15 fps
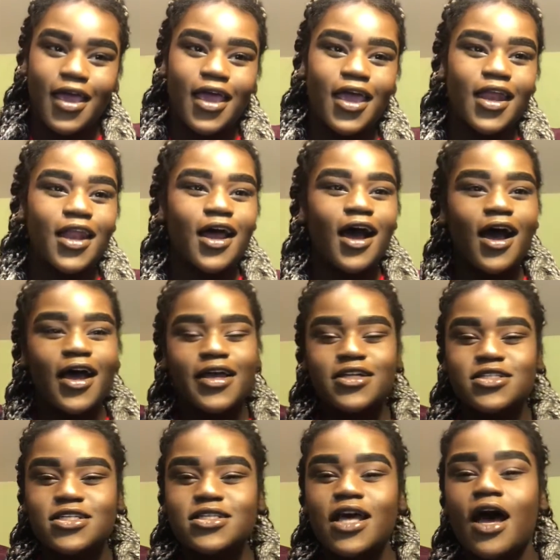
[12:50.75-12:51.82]
And I
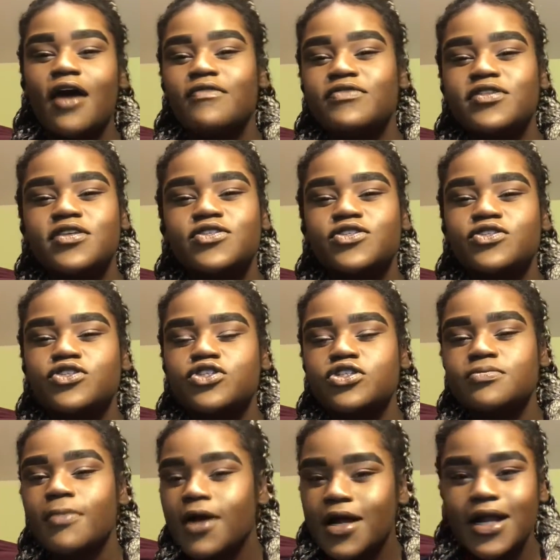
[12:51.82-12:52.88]
just have this
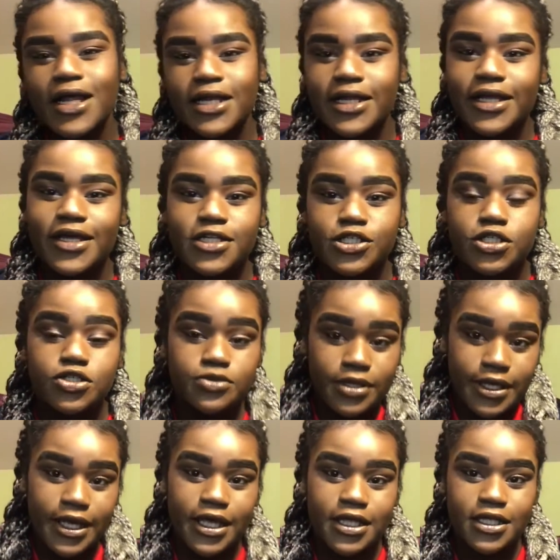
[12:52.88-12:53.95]
smart idea to
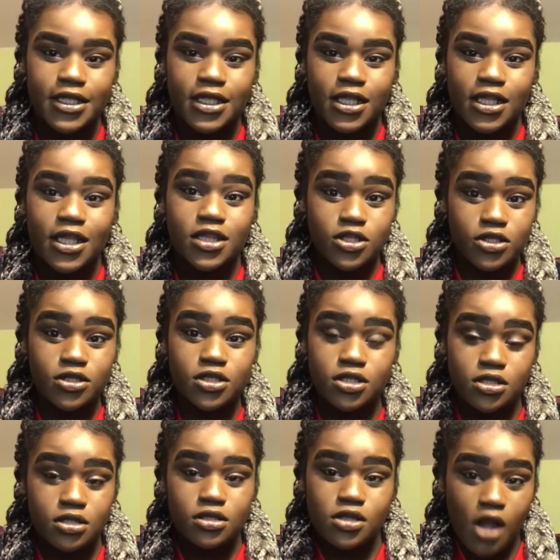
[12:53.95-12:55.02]
drink it.
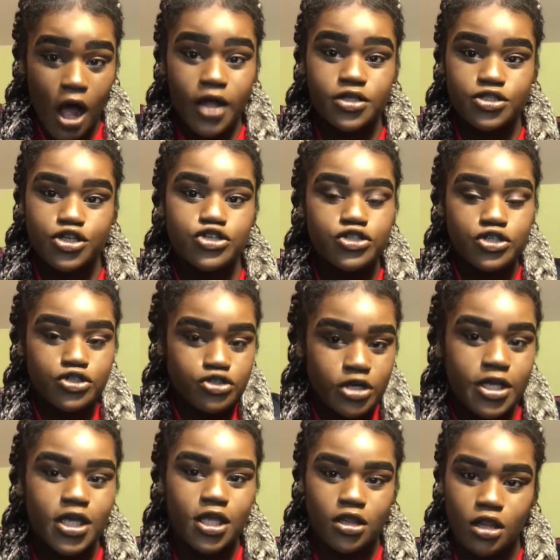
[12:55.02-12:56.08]
Not just to
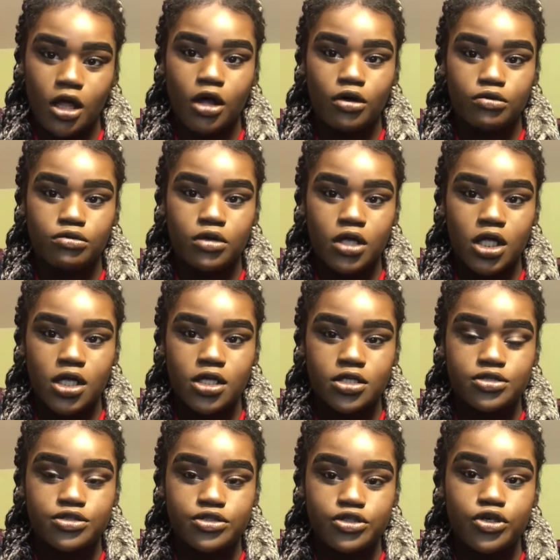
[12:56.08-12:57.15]
drink it, though.
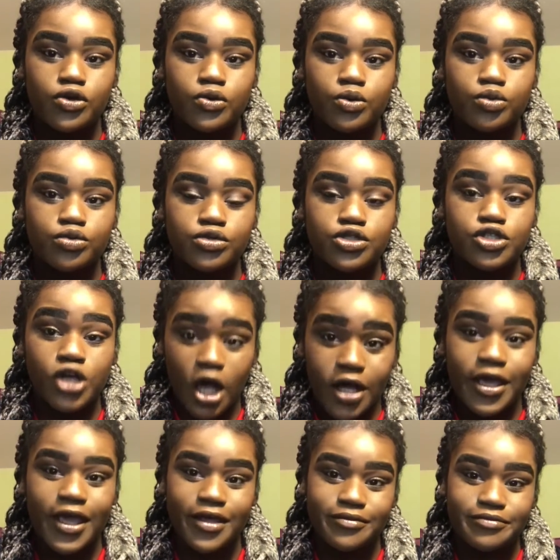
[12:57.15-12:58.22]
To
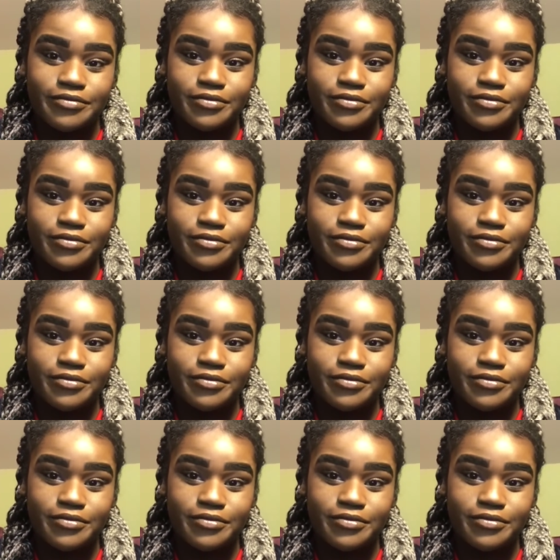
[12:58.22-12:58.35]
chug it.